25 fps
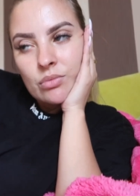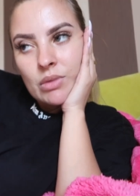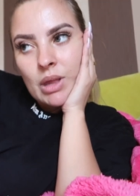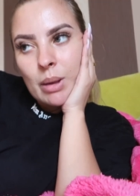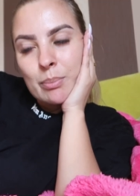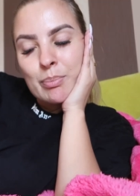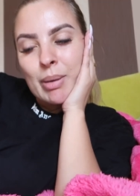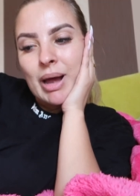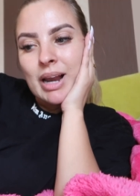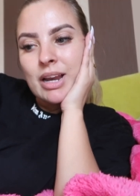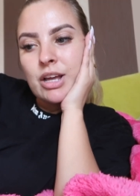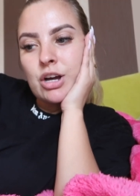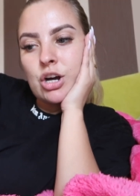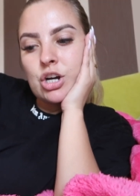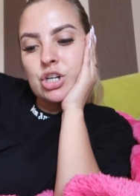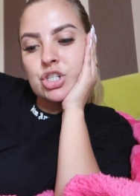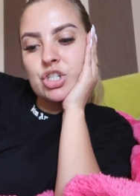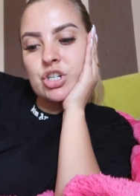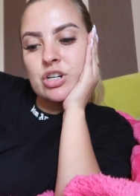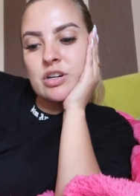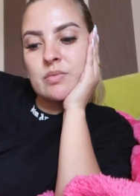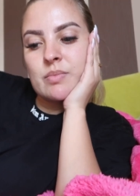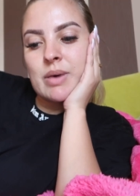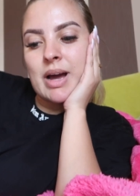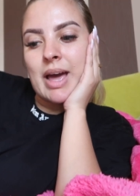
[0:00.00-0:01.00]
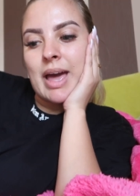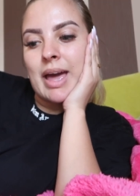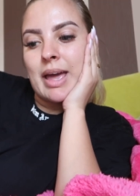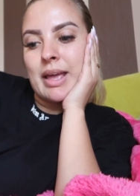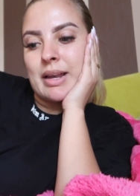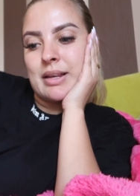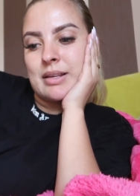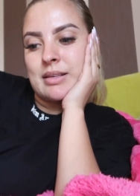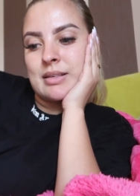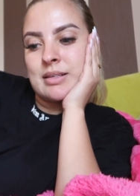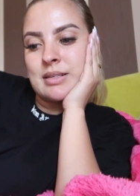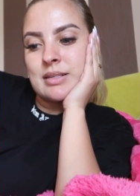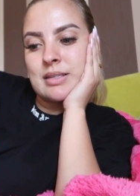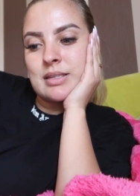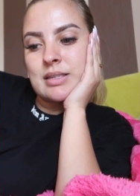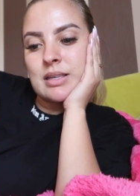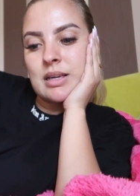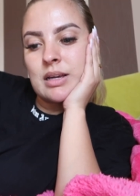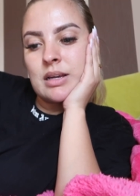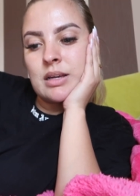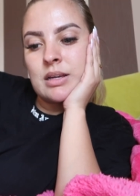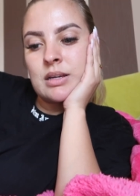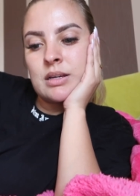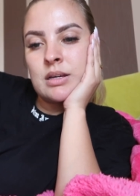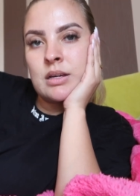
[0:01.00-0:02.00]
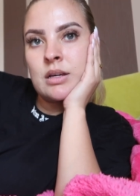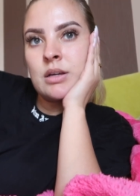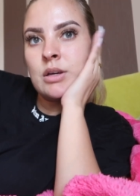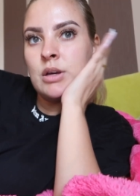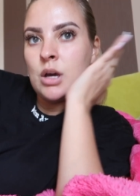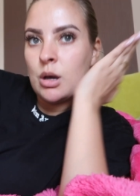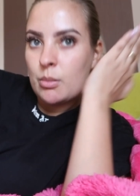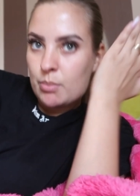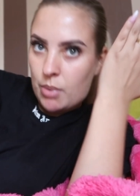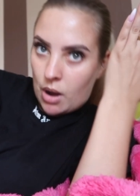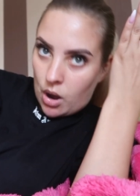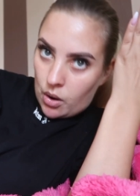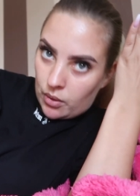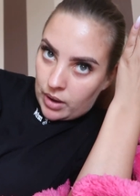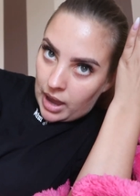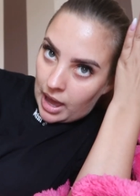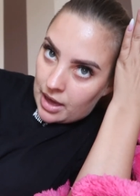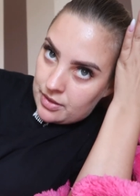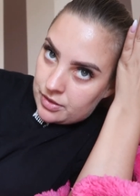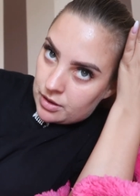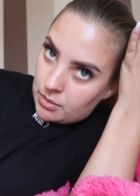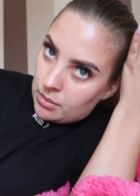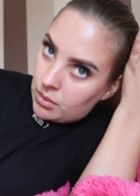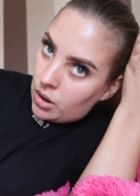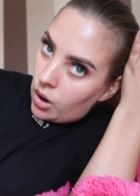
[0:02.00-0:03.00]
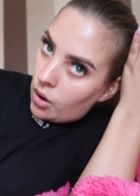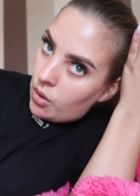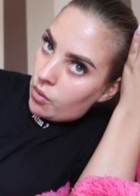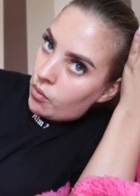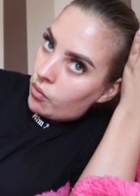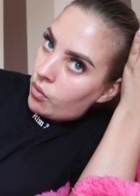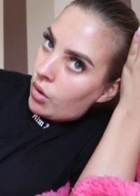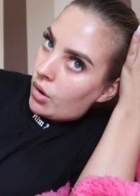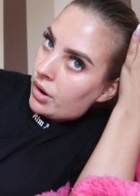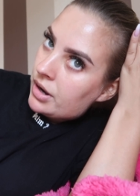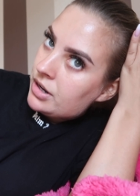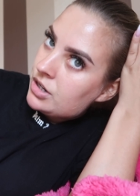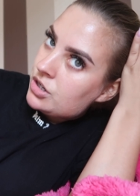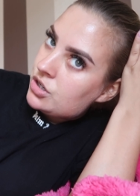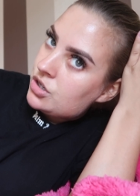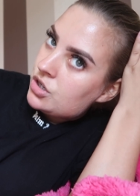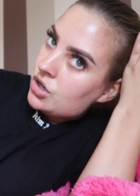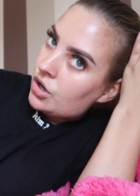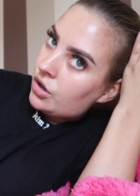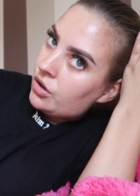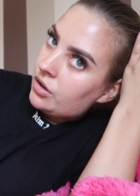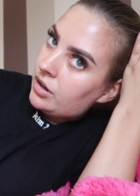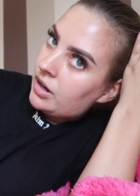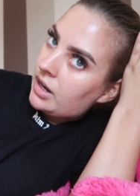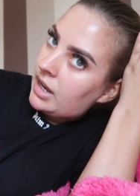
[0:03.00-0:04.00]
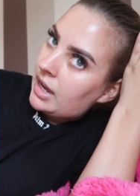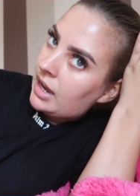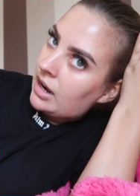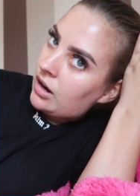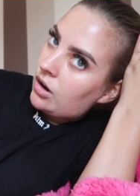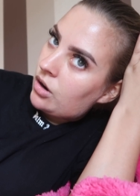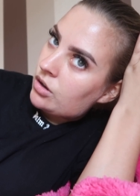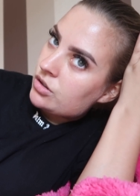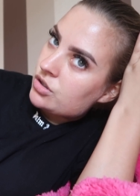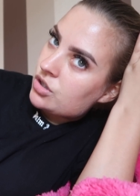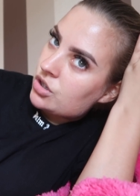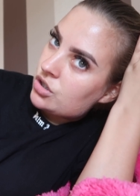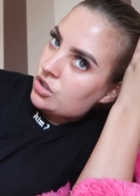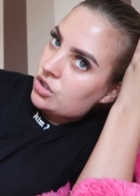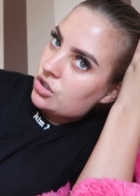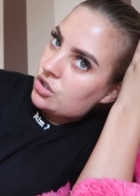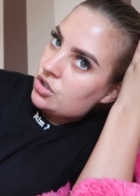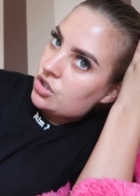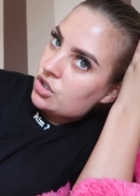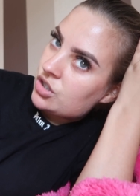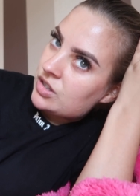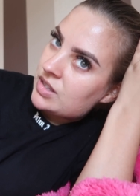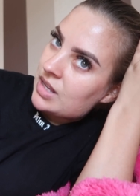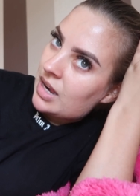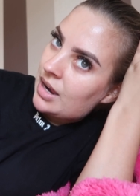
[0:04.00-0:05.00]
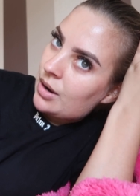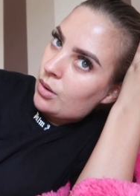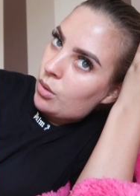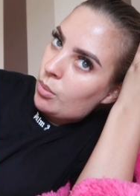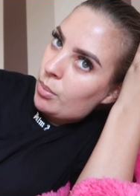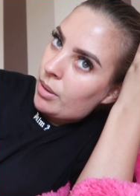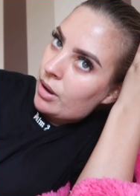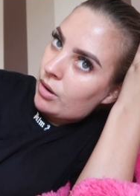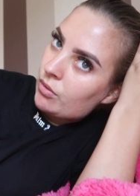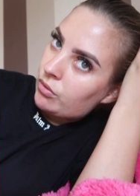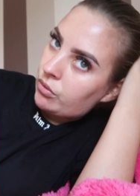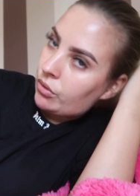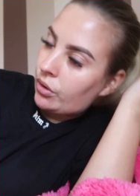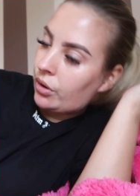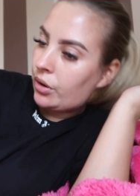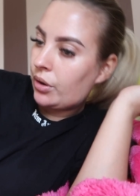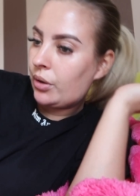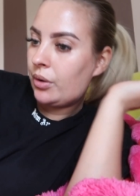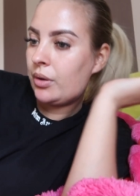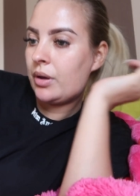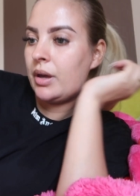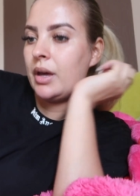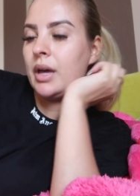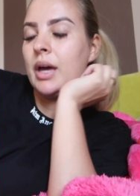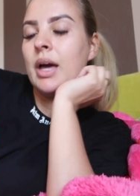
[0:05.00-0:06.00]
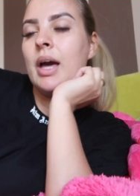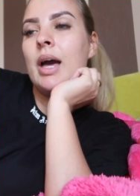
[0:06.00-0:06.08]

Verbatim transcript: balayage done on my ends but I'll get them like right done here like so just, just a little bit of root